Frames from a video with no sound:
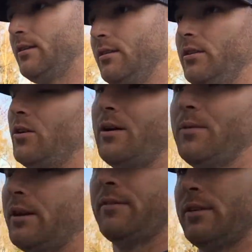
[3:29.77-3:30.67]
No, I'm
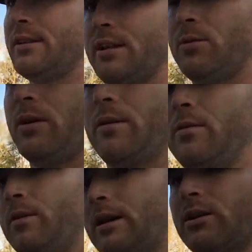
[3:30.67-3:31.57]
not even gonna tell you
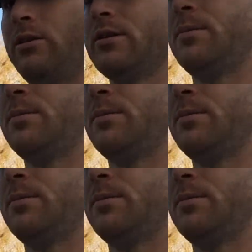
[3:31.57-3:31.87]
what I closed,